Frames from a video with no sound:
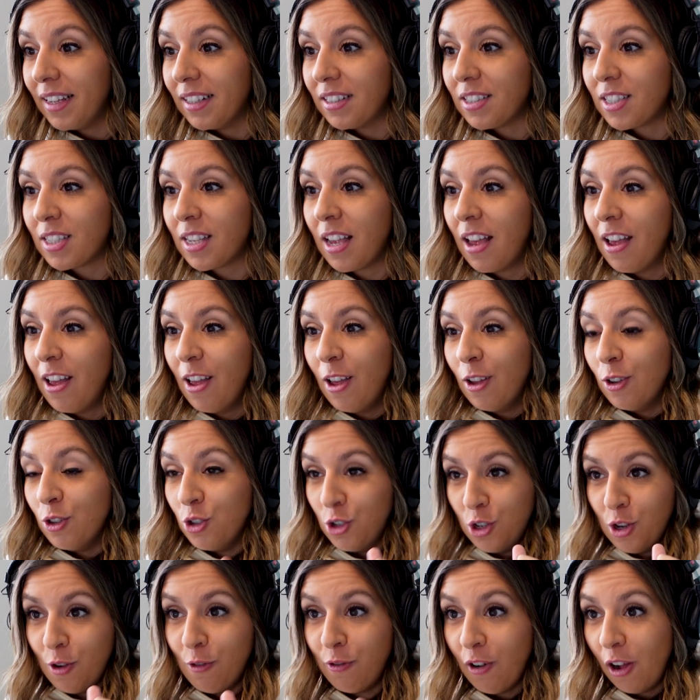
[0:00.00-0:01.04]
It's,
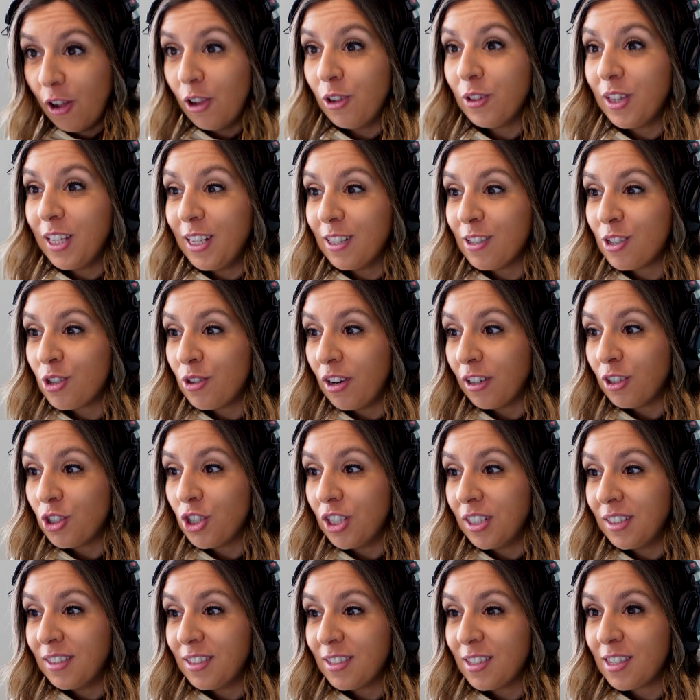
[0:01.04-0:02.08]
do you follow the
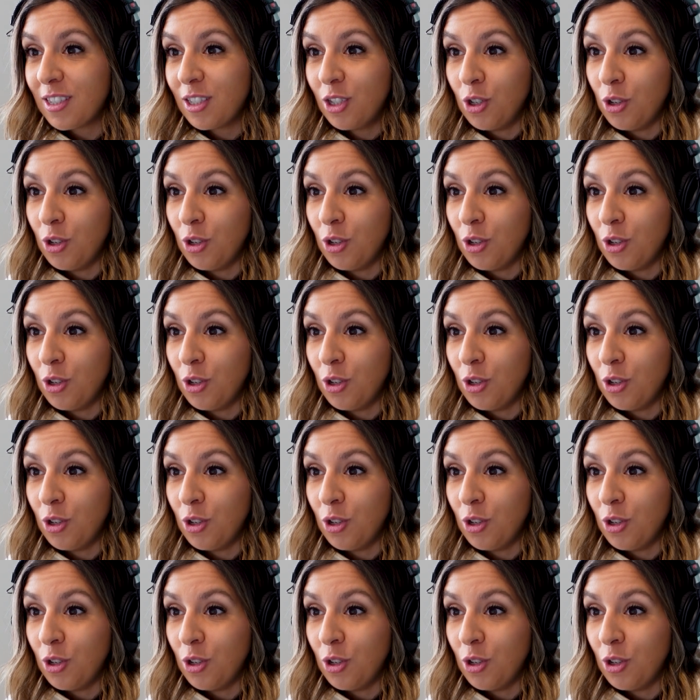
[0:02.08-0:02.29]
instructions?